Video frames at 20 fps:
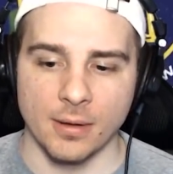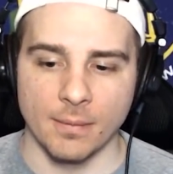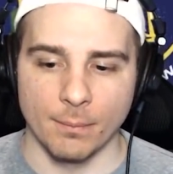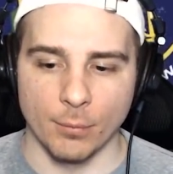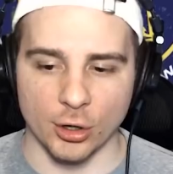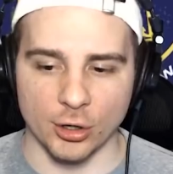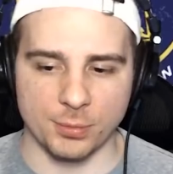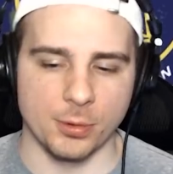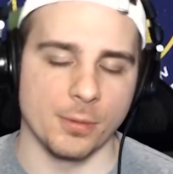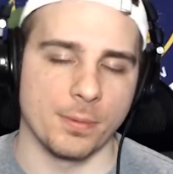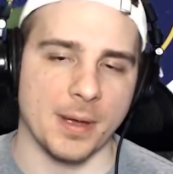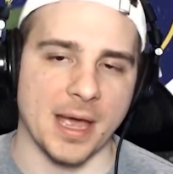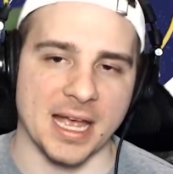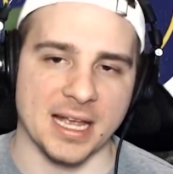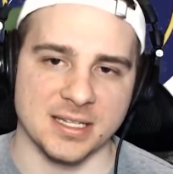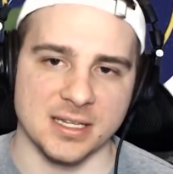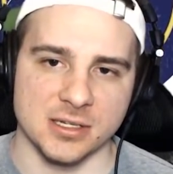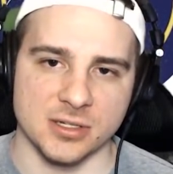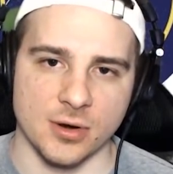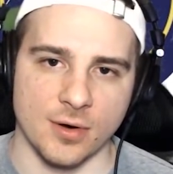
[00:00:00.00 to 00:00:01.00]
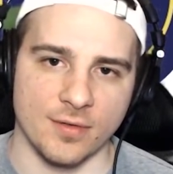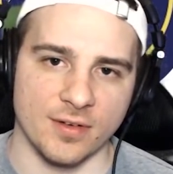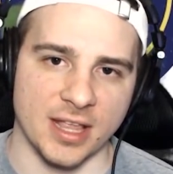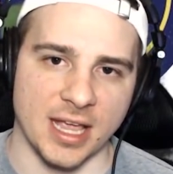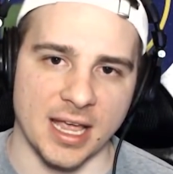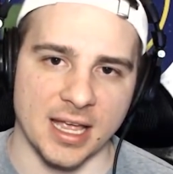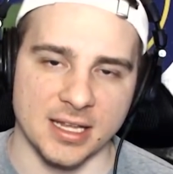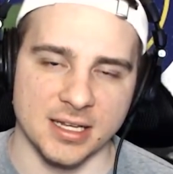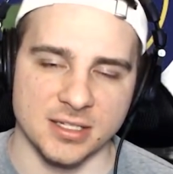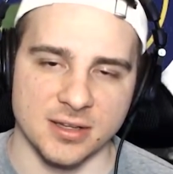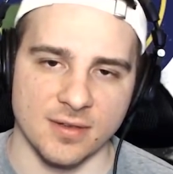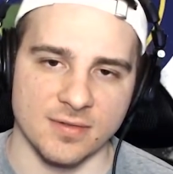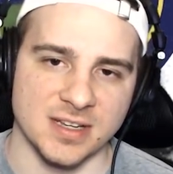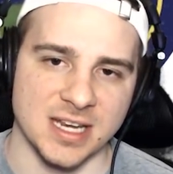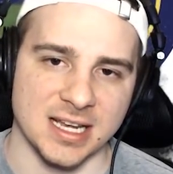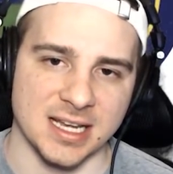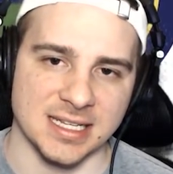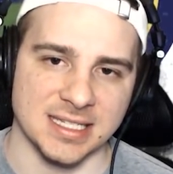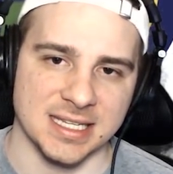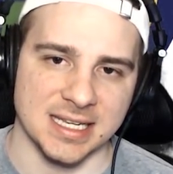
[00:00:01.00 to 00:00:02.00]
Multiple passes over the heads of
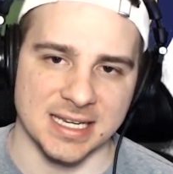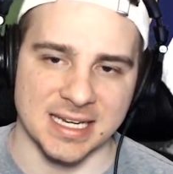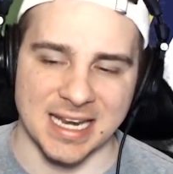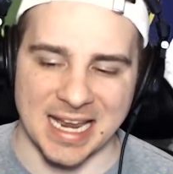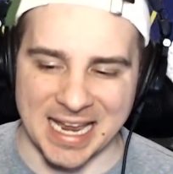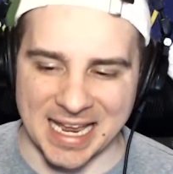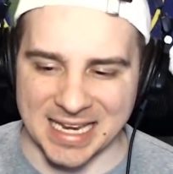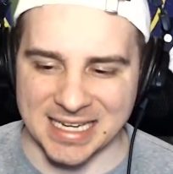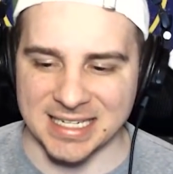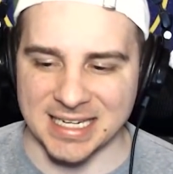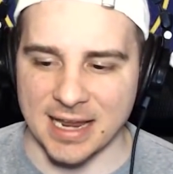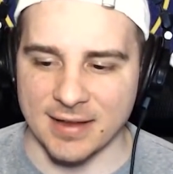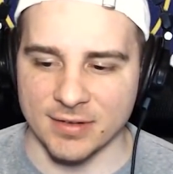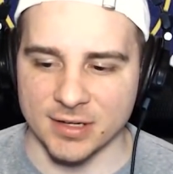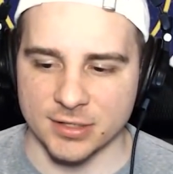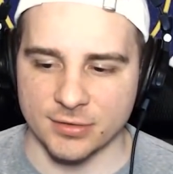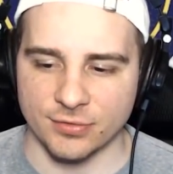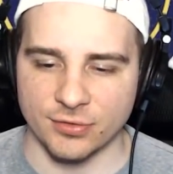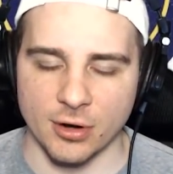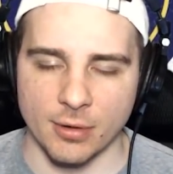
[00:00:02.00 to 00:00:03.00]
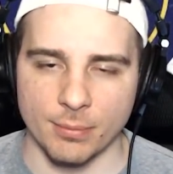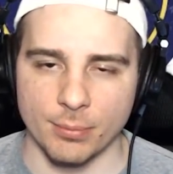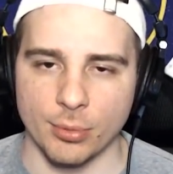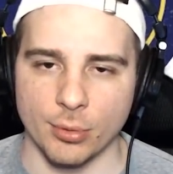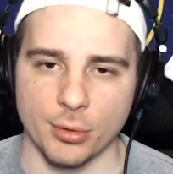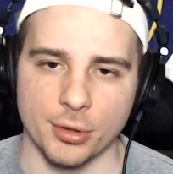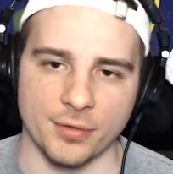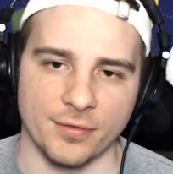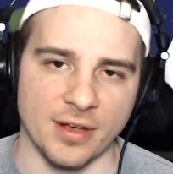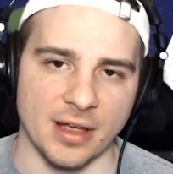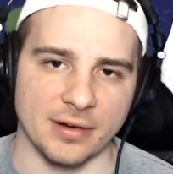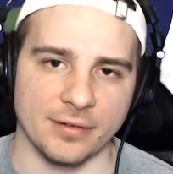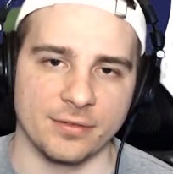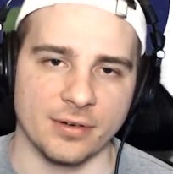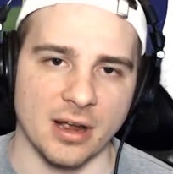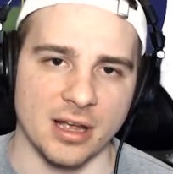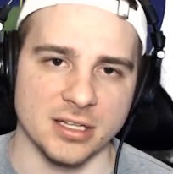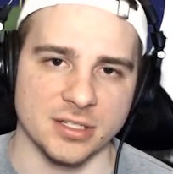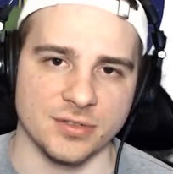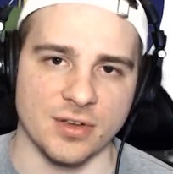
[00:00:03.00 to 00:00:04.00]
Dickinson and Davis from both
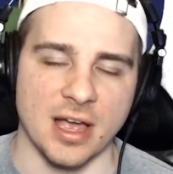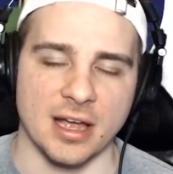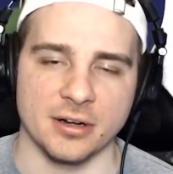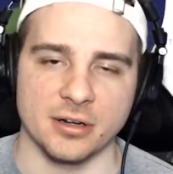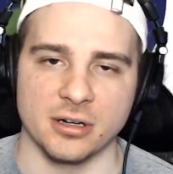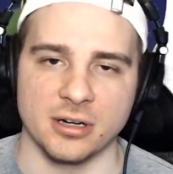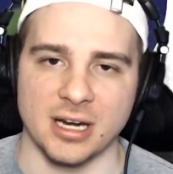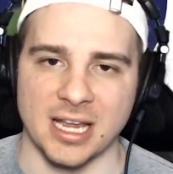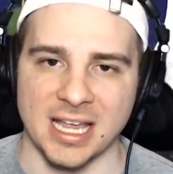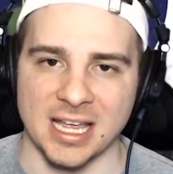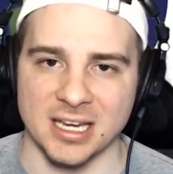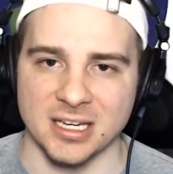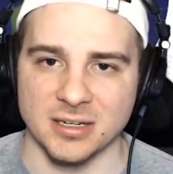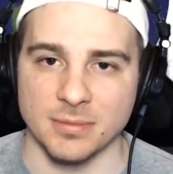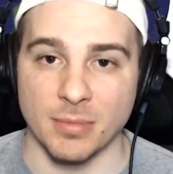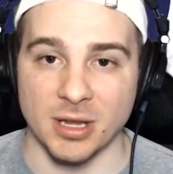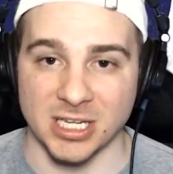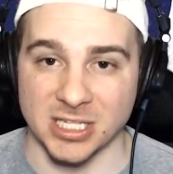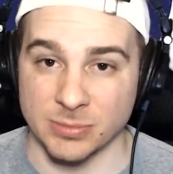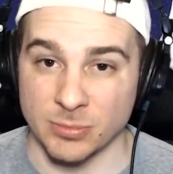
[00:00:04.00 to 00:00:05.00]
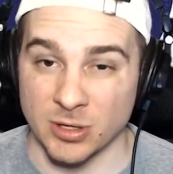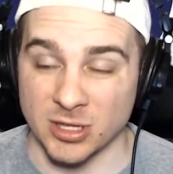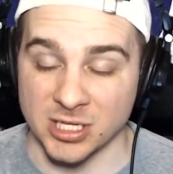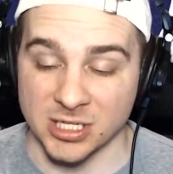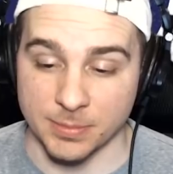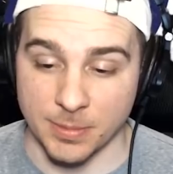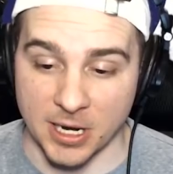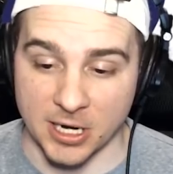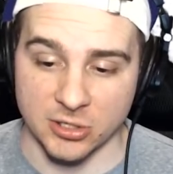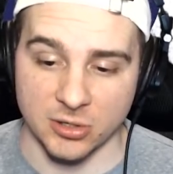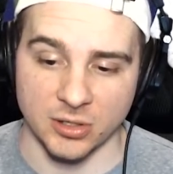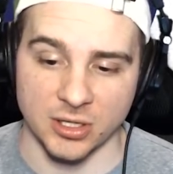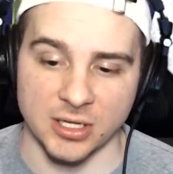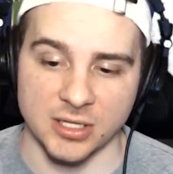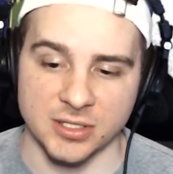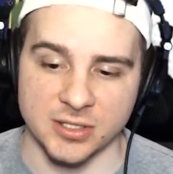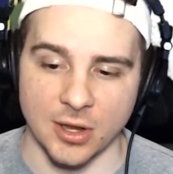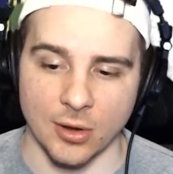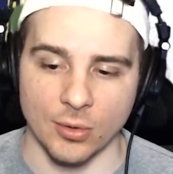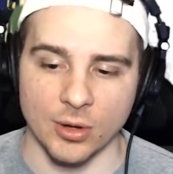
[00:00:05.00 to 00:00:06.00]
Franz Wagner and Mike Smith especially.
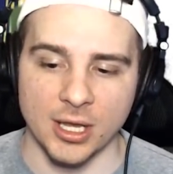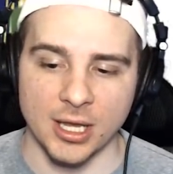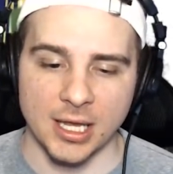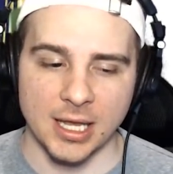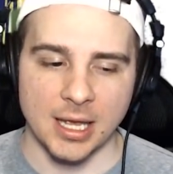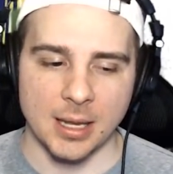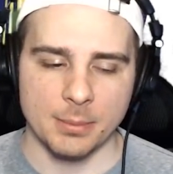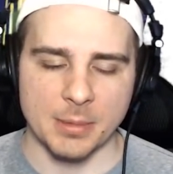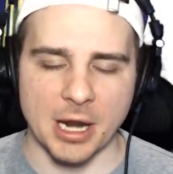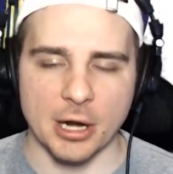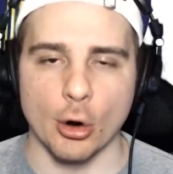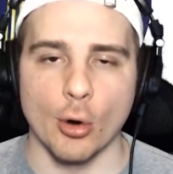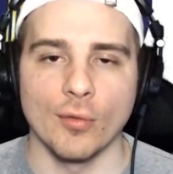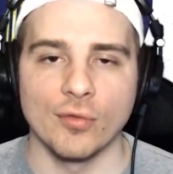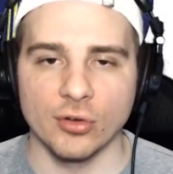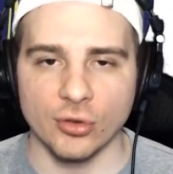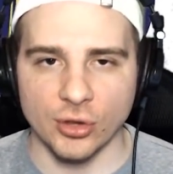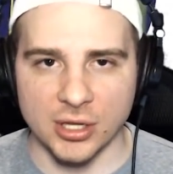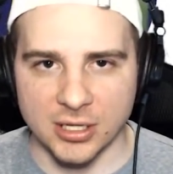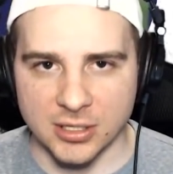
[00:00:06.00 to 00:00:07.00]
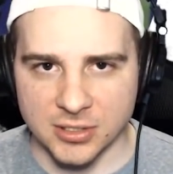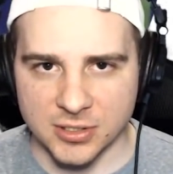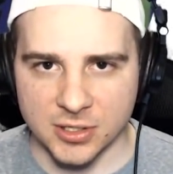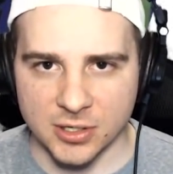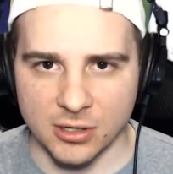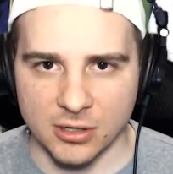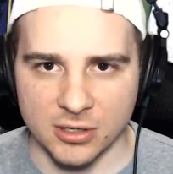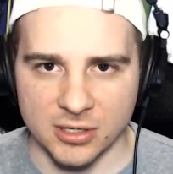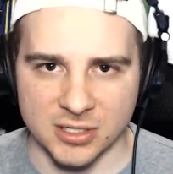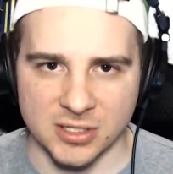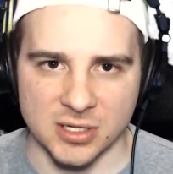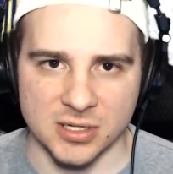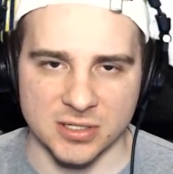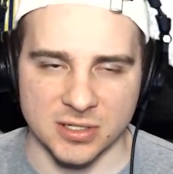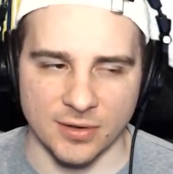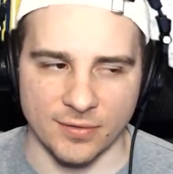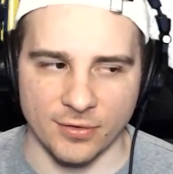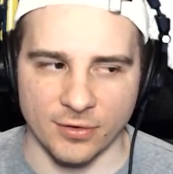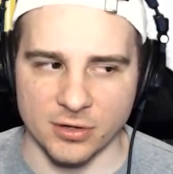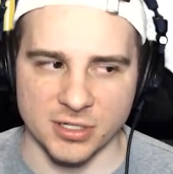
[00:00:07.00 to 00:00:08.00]
So I'm not overly concerned. This is
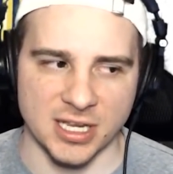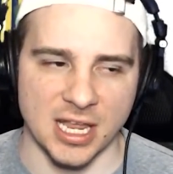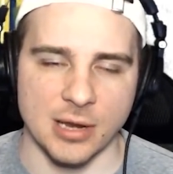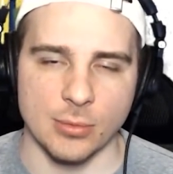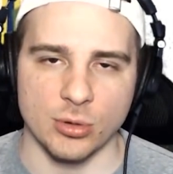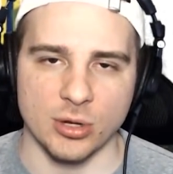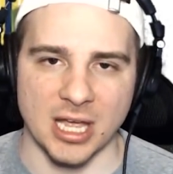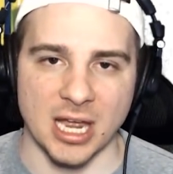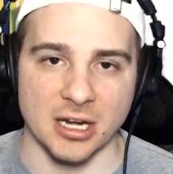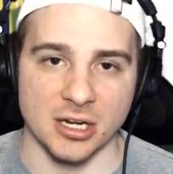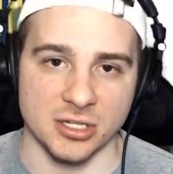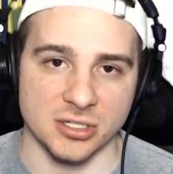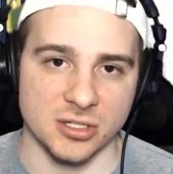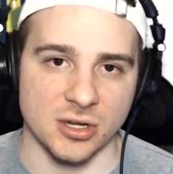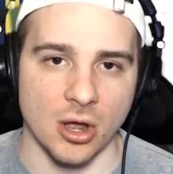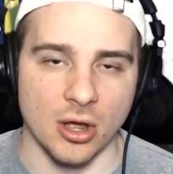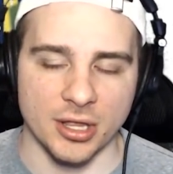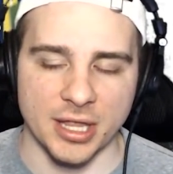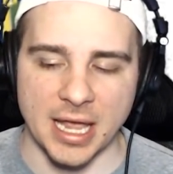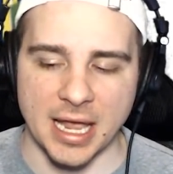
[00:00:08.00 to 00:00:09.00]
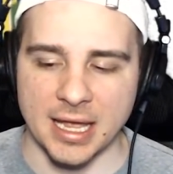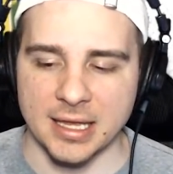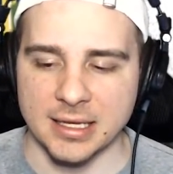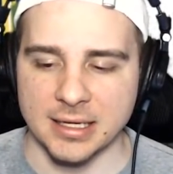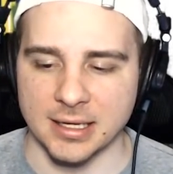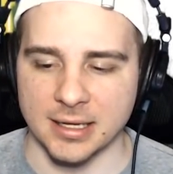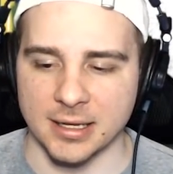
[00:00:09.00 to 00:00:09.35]
the first game we kind of saw that.